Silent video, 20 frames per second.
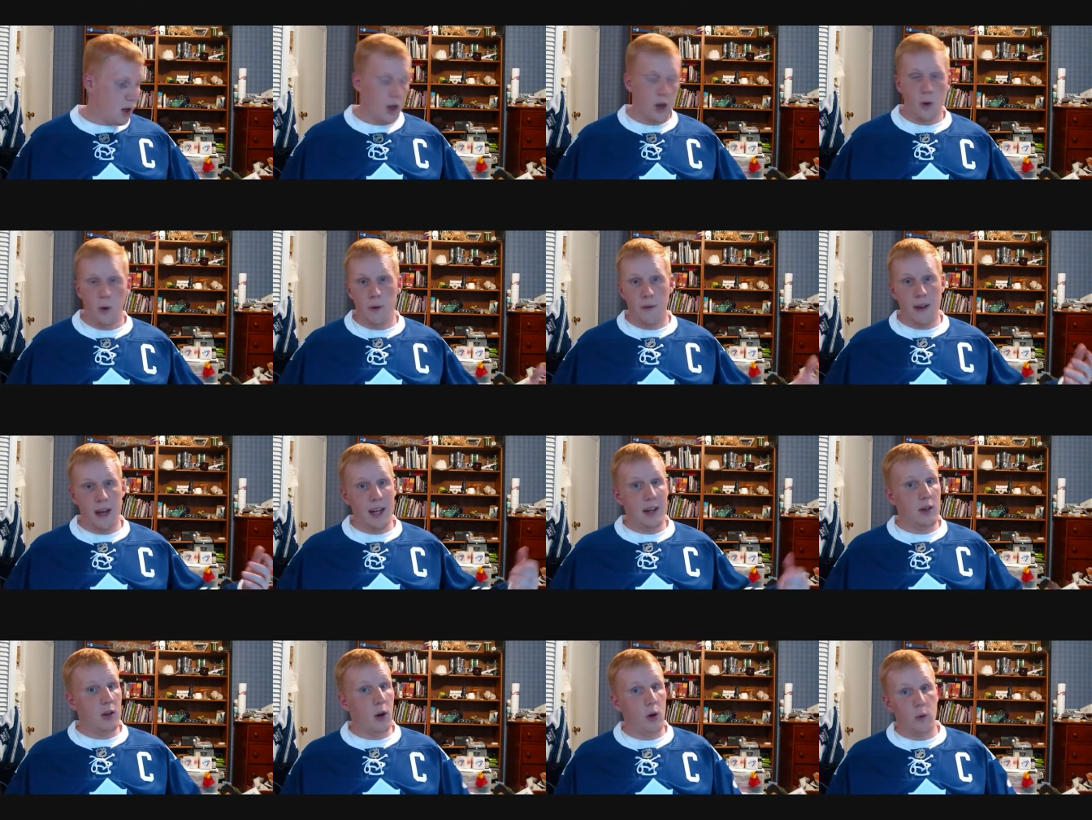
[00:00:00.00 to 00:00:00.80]
We've had
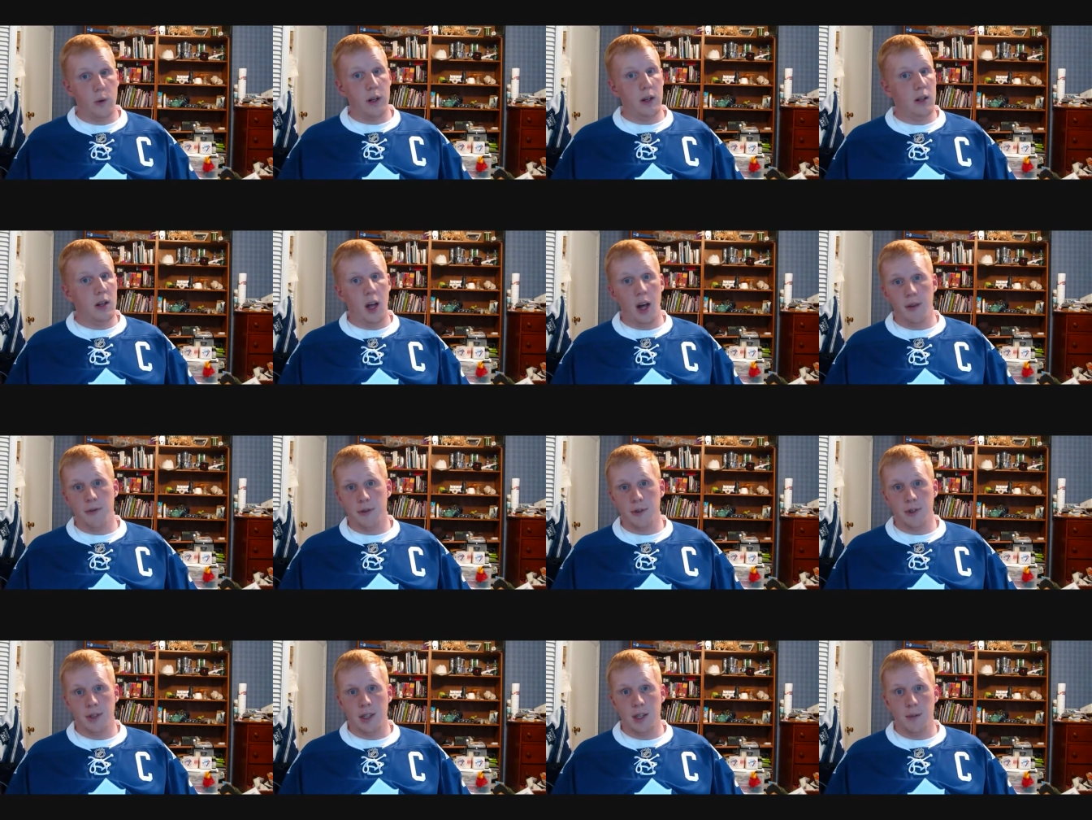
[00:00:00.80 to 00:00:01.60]
no real
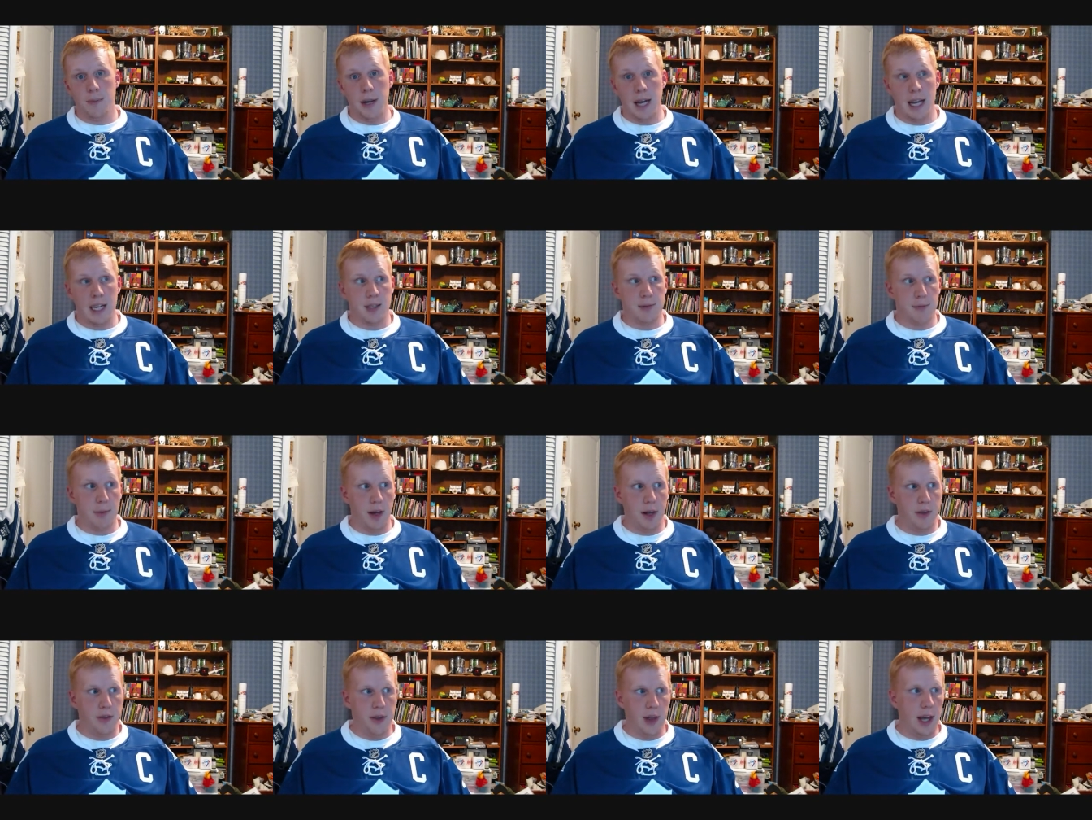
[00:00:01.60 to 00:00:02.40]
offers in the past
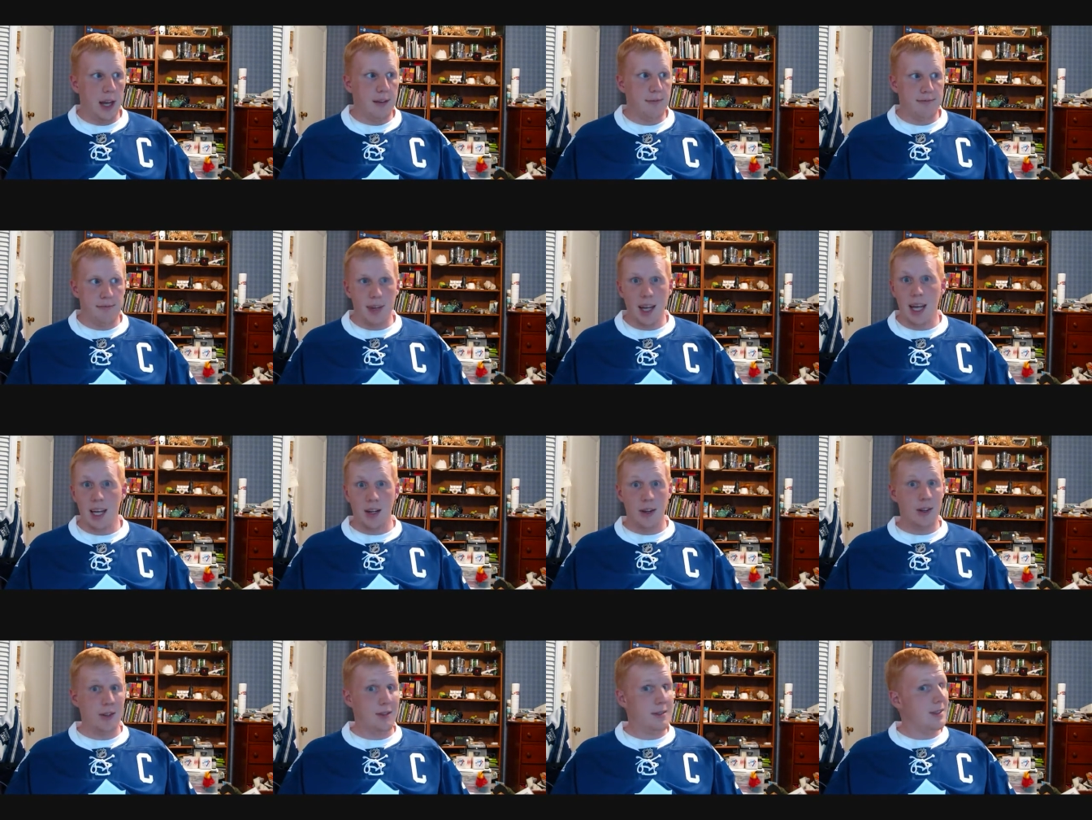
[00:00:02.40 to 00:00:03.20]
month, and it
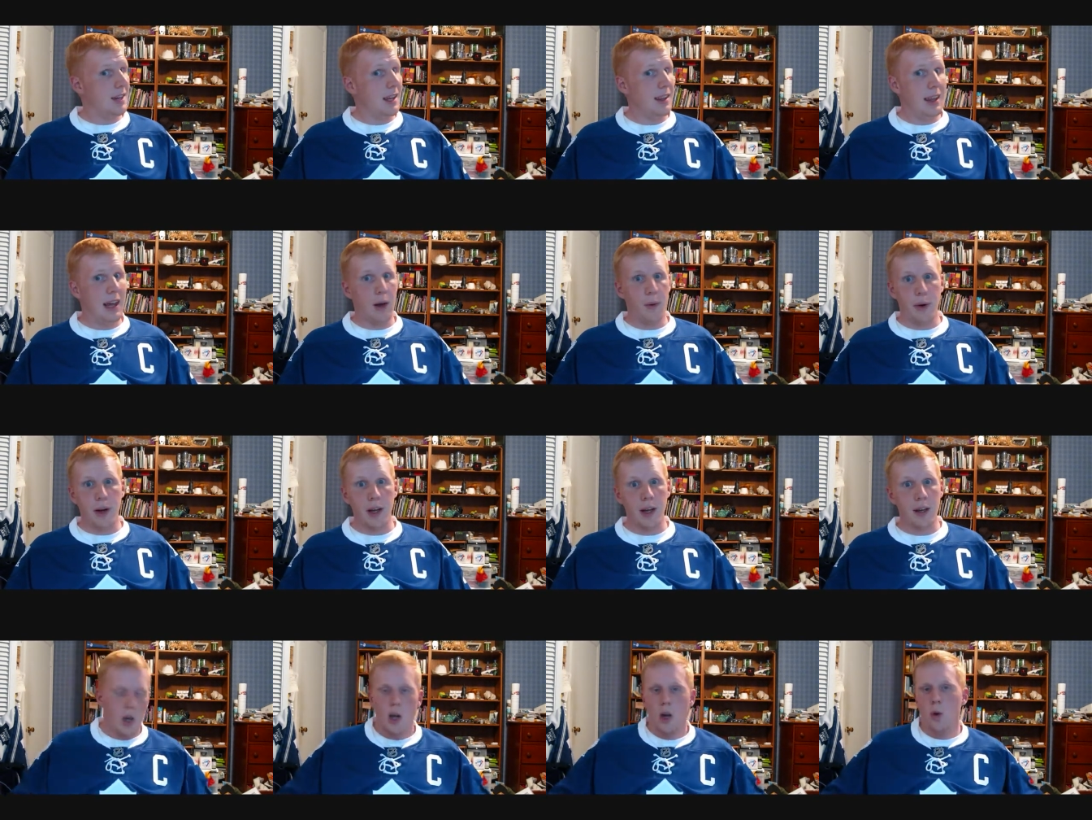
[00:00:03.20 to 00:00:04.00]
could stay that way.
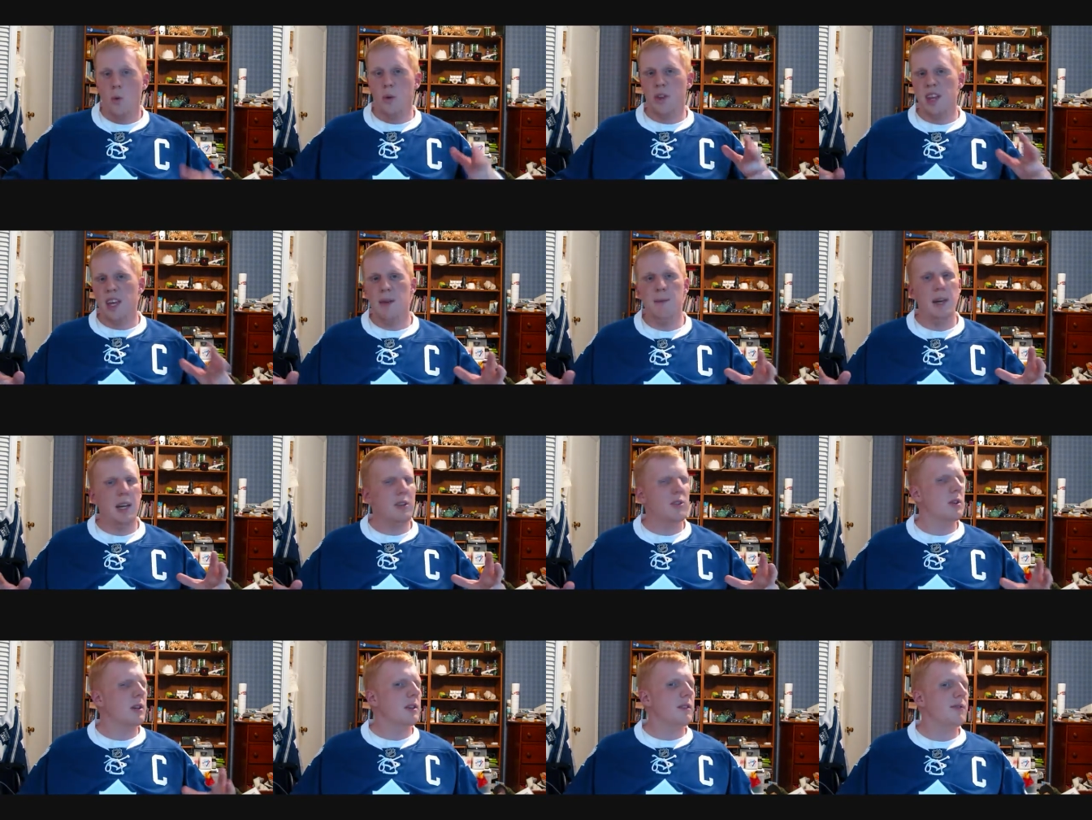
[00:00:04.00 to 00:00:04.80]
With him
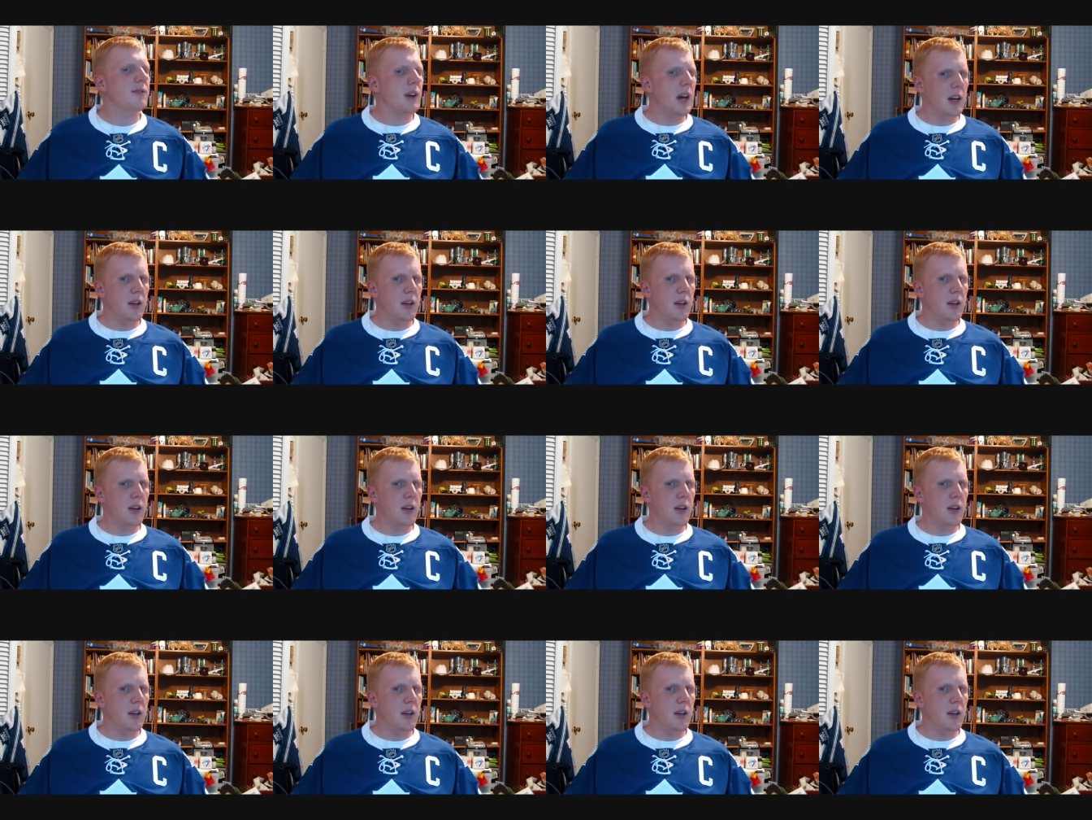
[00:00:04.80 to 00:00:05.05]
entering the final